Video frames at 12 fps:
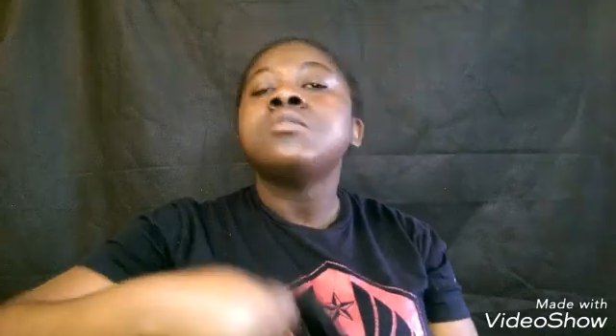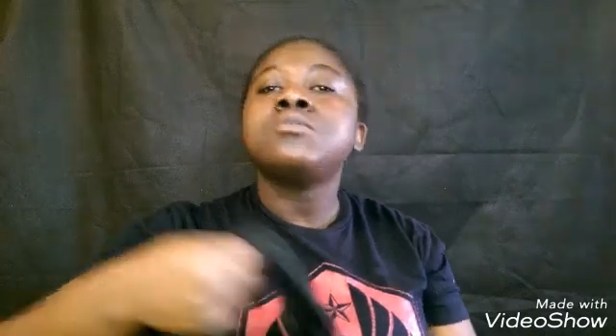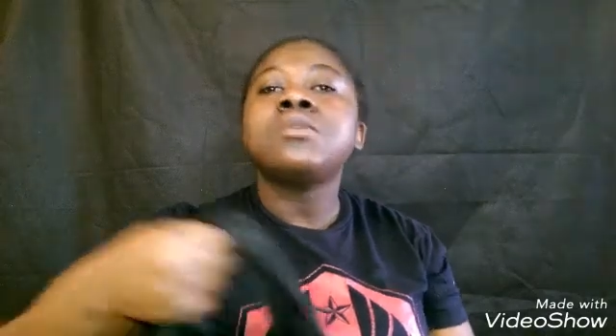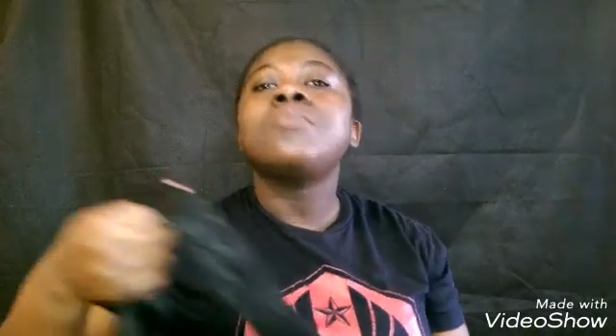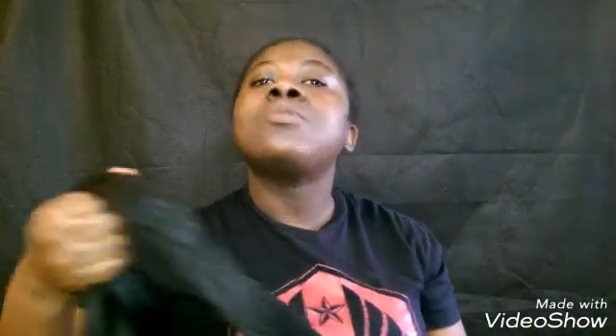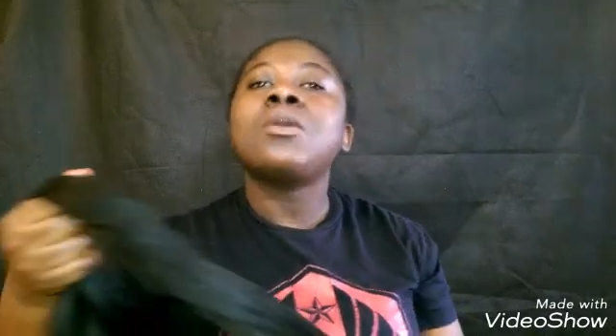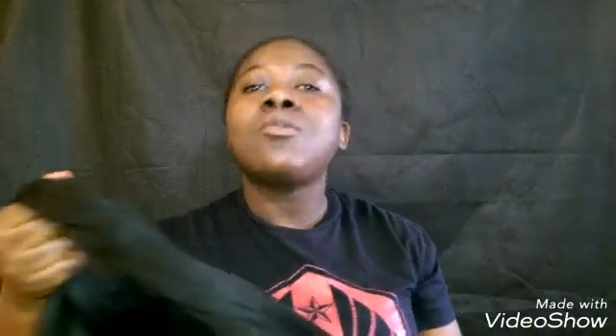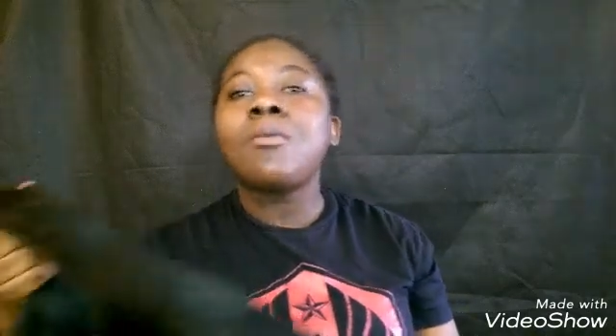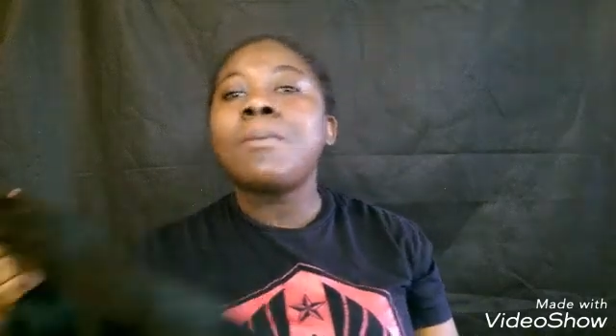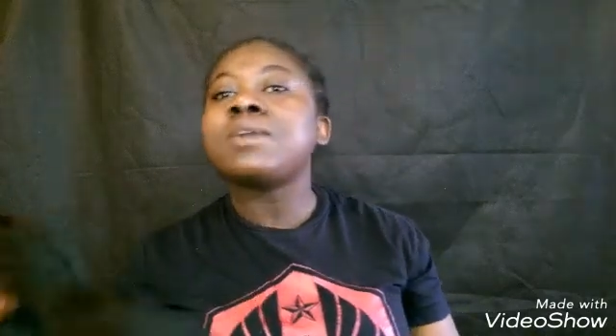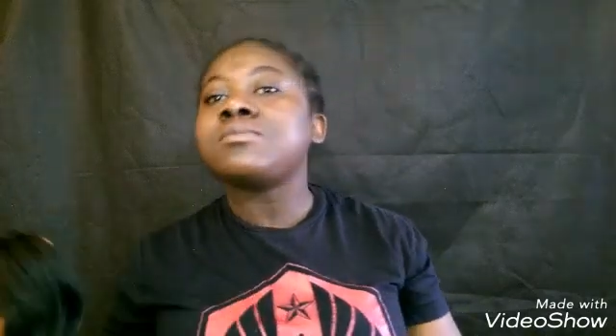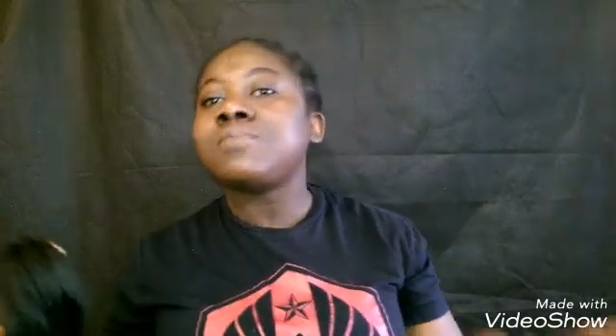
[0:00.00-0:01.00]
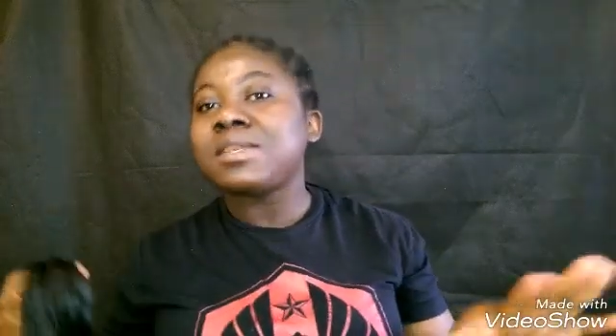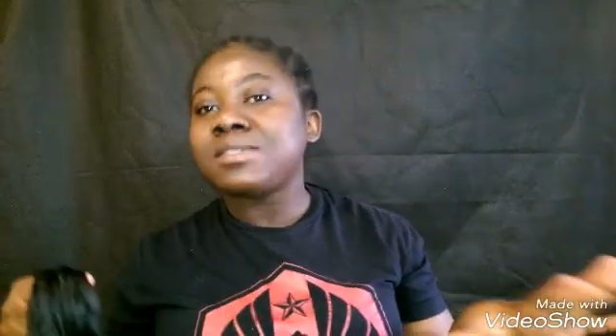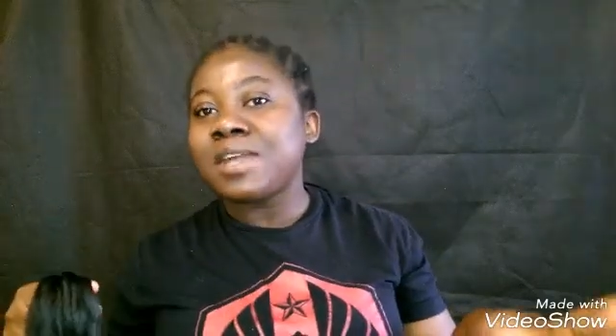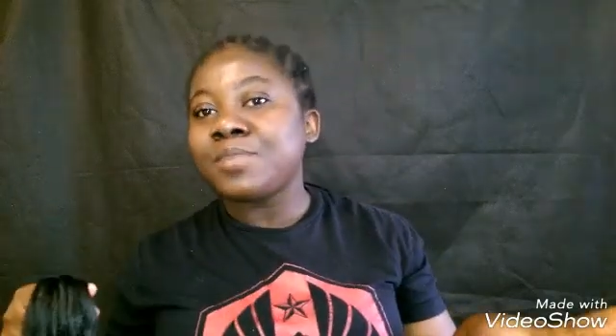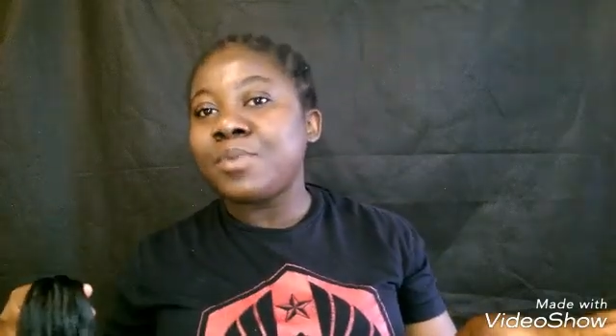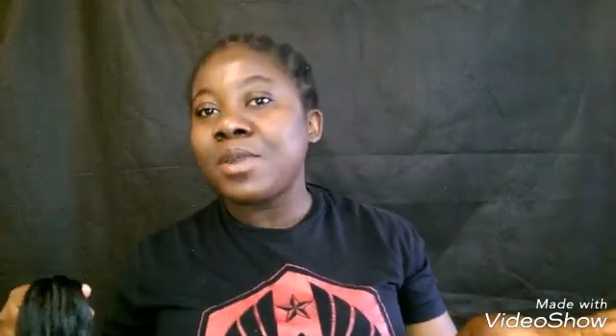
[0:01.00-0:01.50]
so I'm gonna go back to my
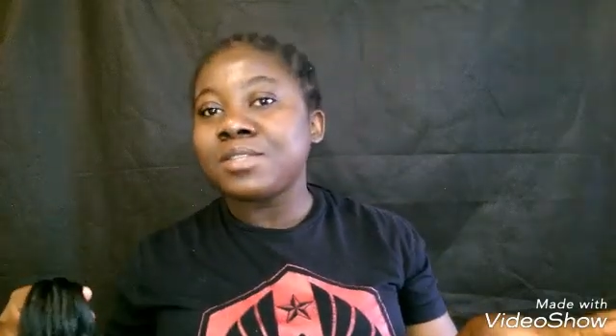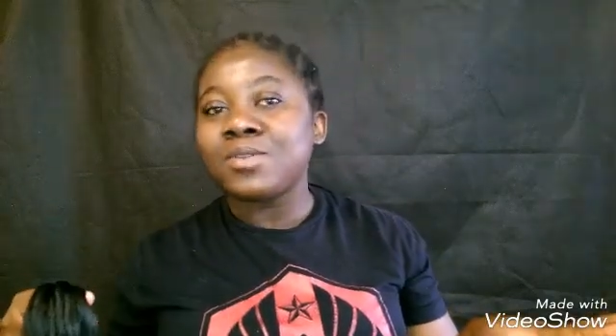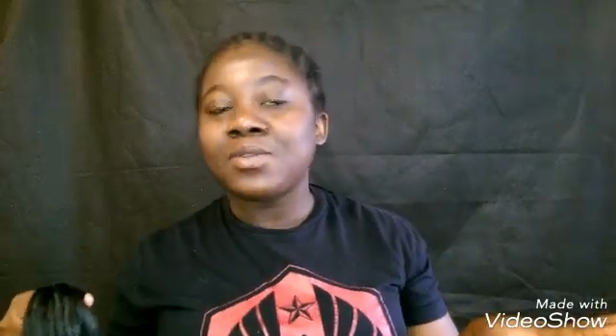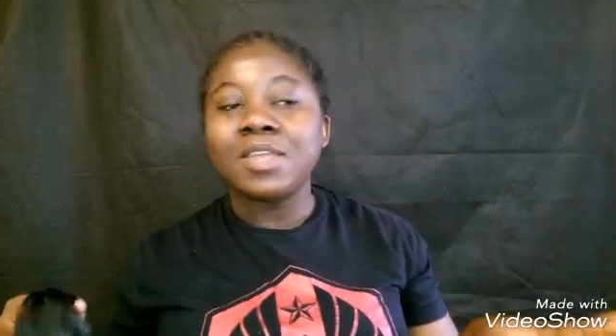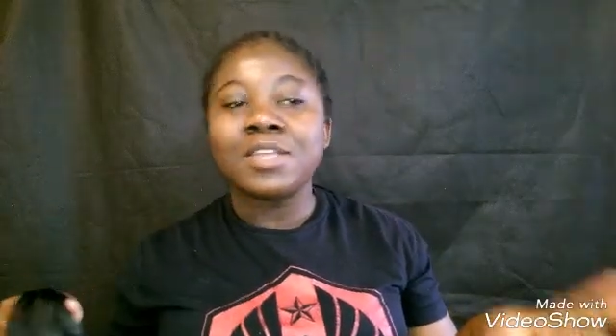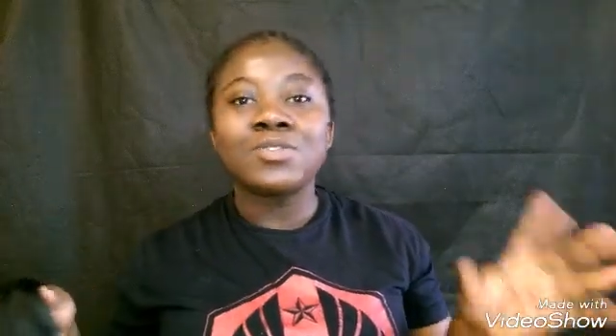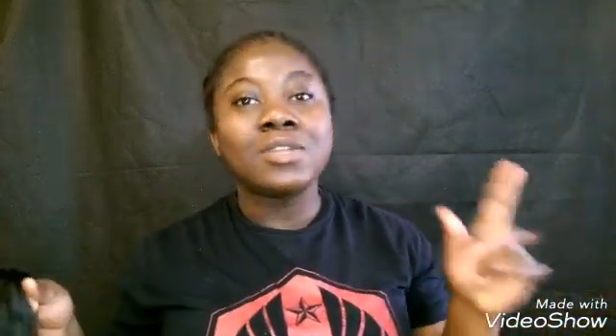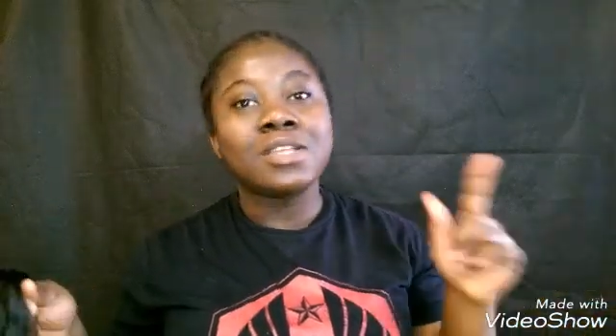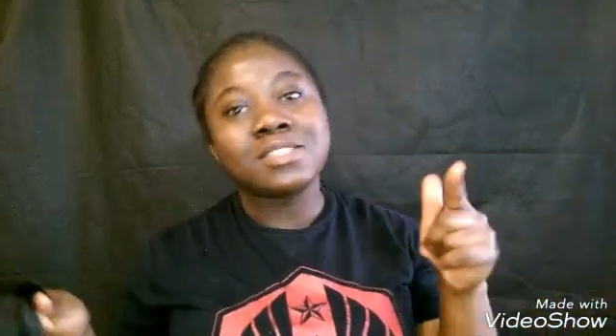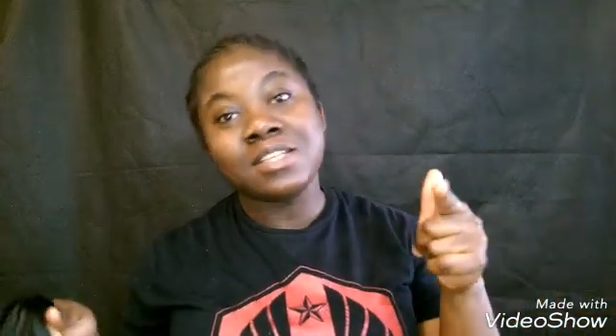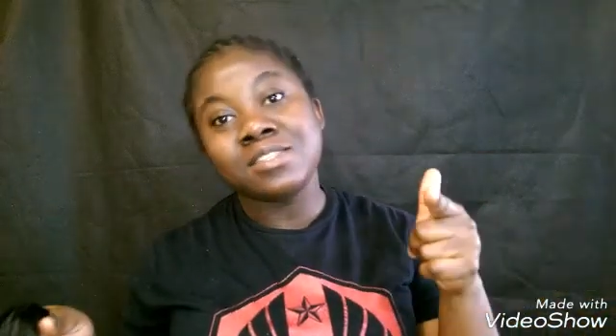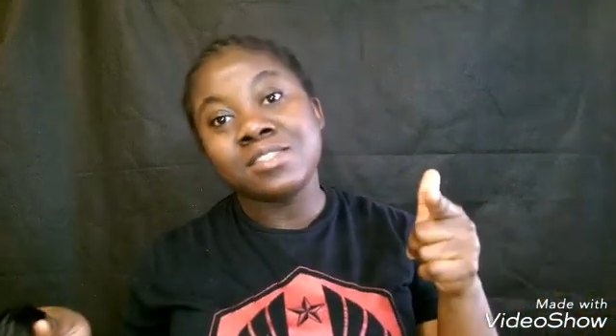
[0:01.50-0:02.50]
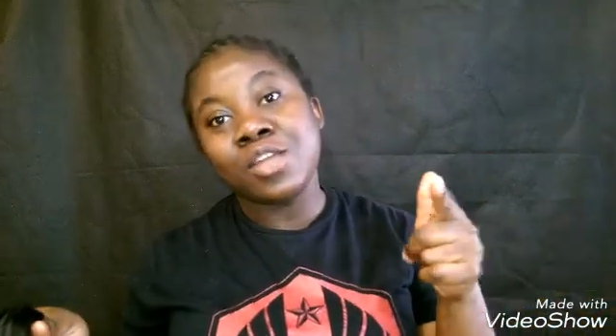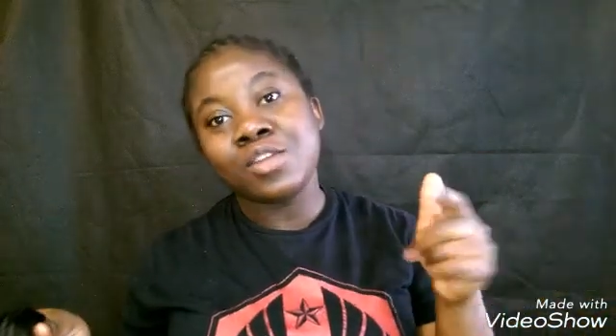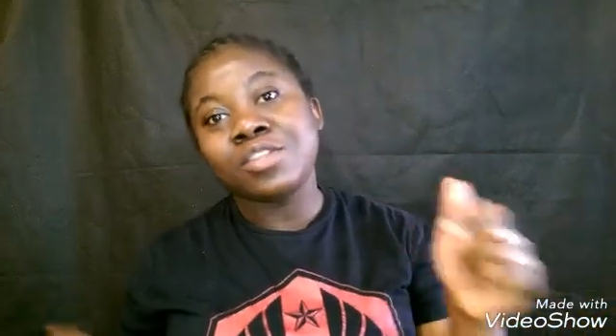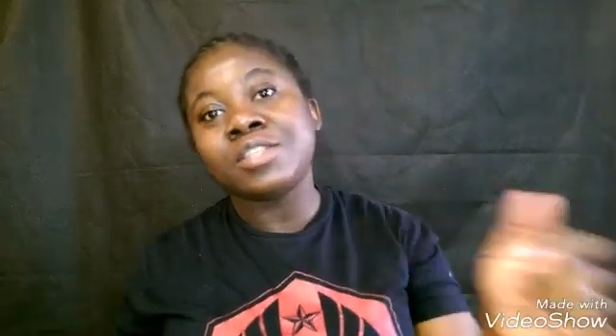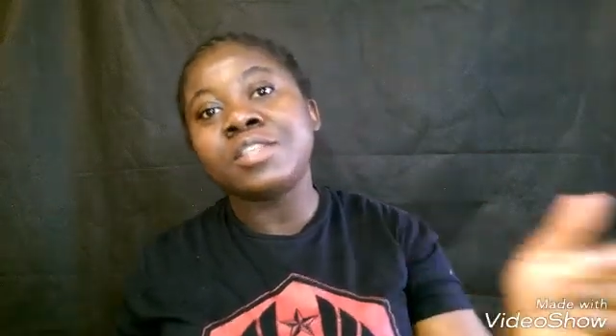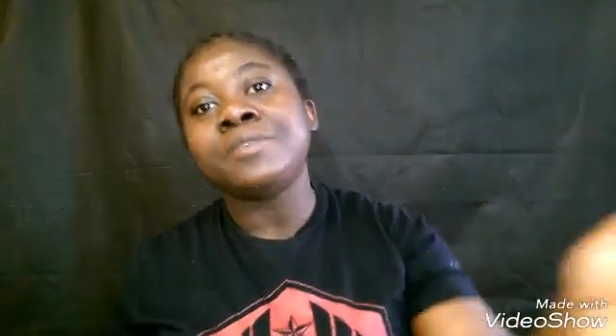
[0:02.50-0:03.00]
side parts. Okay, so let's get
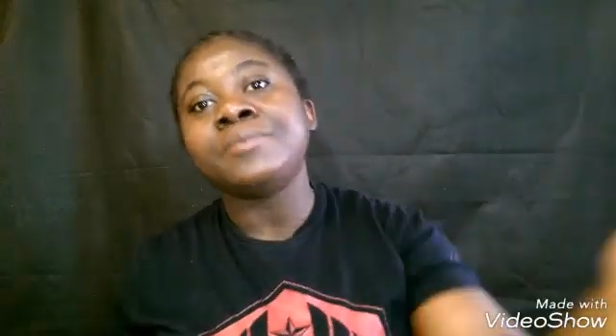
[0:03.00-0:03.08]
started.